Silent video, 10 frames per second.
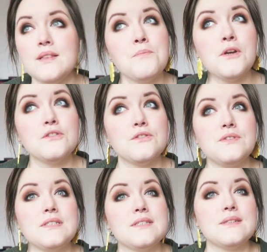the post
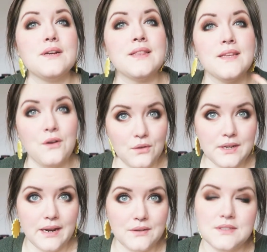office at the old
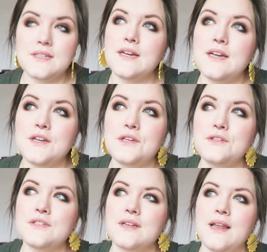house
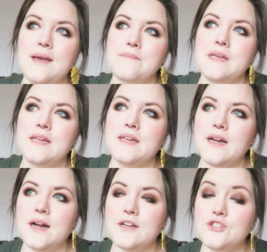used to let
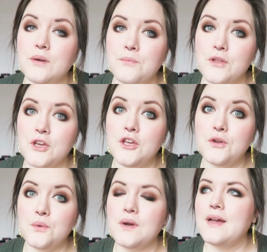me uh, jump the
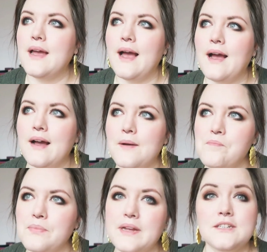queue
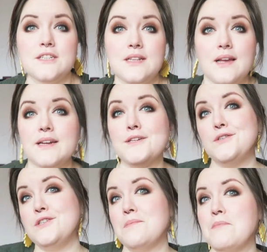um, and just like
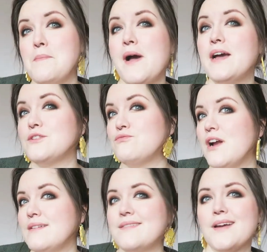dump my bags,
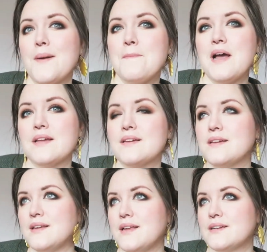run, come back,
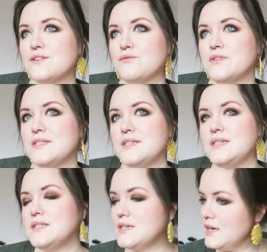collect the
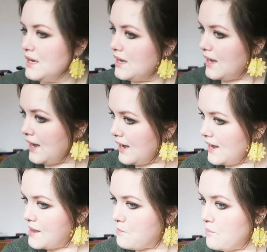receipt.
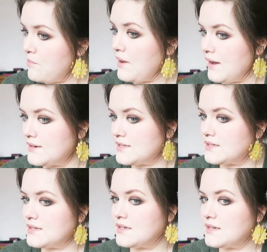Uh,
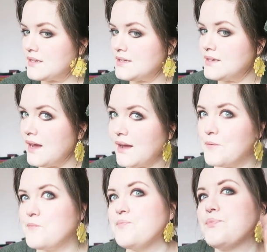but
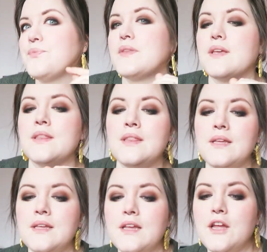yeah,
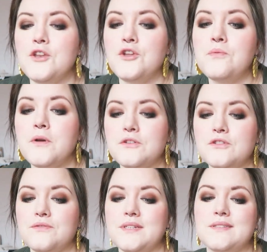the new
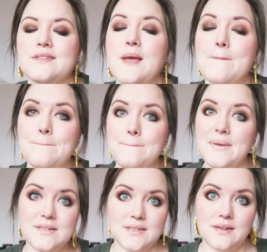post office,
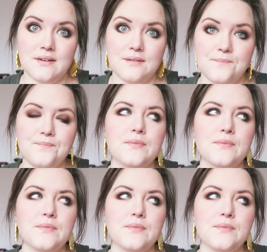busier,